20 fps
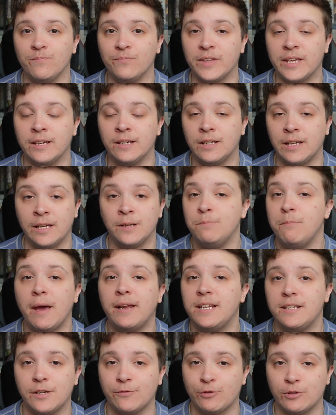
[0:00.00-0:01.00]
in
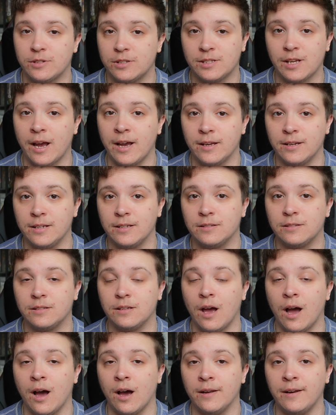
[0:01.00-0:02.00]
many different societies,
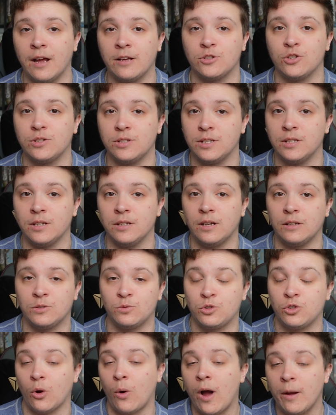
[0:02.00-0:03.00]
not just
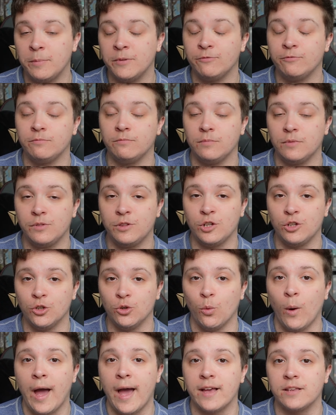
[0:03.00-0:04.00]
so I'm in the
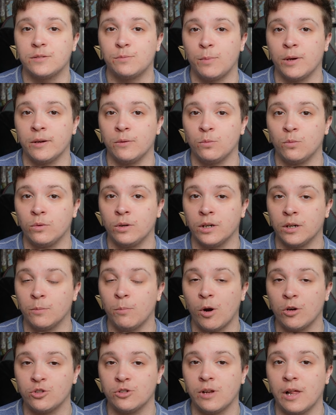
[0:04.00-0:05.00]
US, but we're
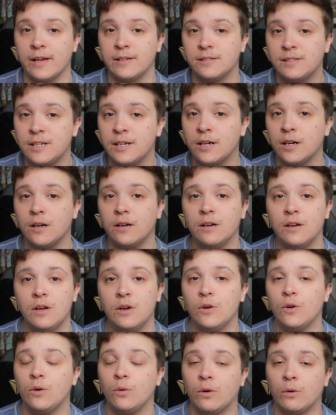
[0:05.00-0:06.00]
marginalized here,
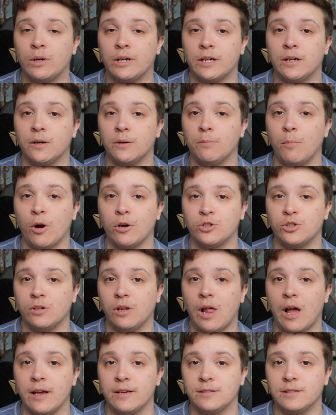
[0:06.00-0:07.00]
we're
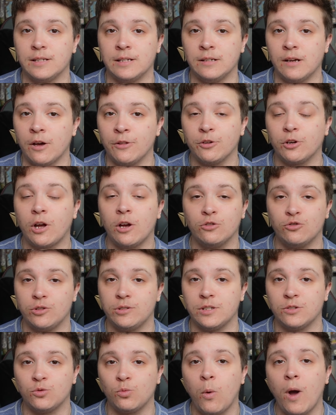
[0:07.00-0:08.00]
marginalized in other
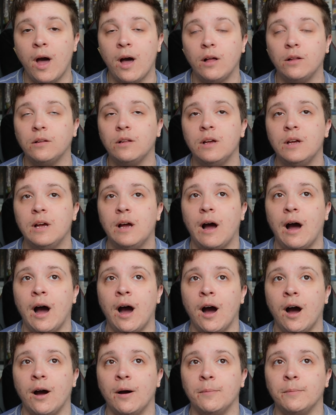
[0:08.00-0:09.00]
countries as well,
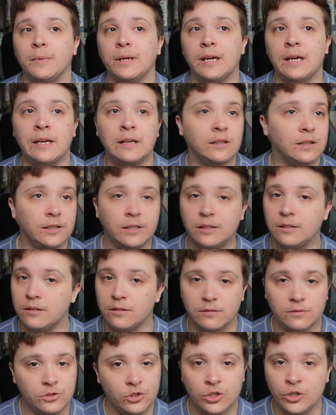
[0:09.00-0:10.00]
England
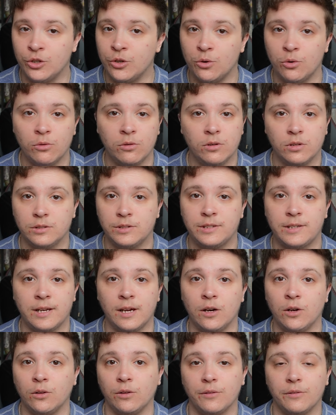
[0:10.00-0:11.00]
too,
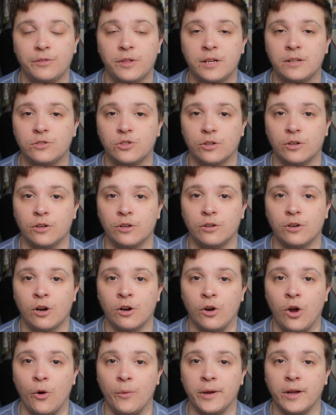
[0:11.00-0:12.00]
still things
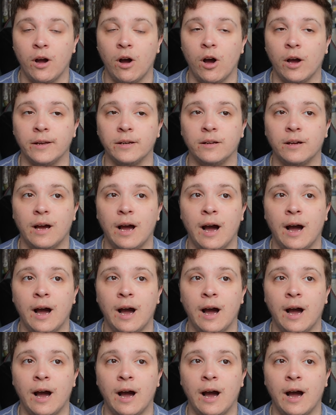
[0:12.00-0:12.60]
are going on